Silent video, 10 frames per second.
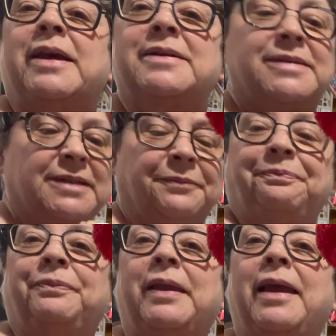is,
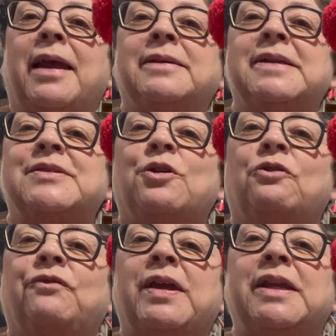and he's all
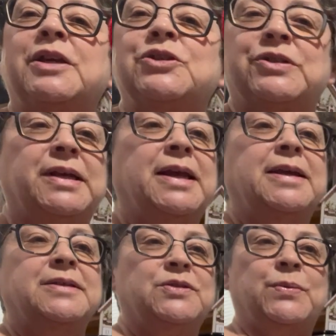finished.
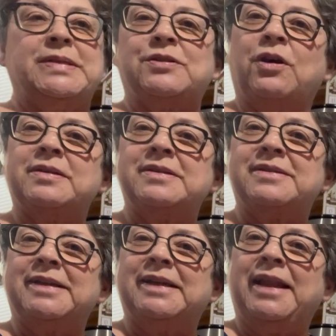So he's got
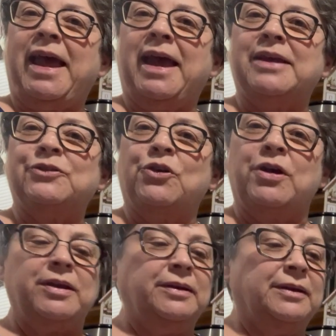his little hat
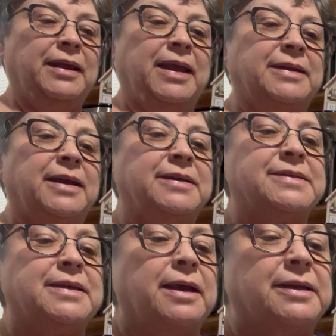on, and I
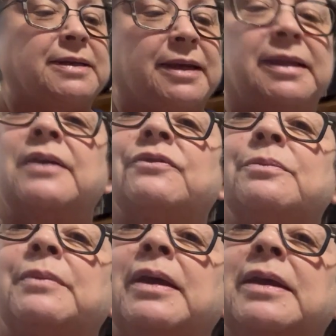decided I'd give
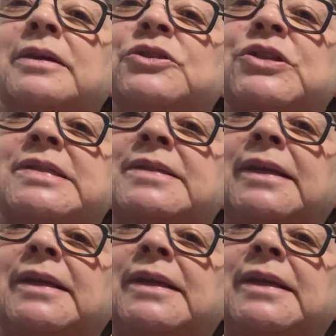him just a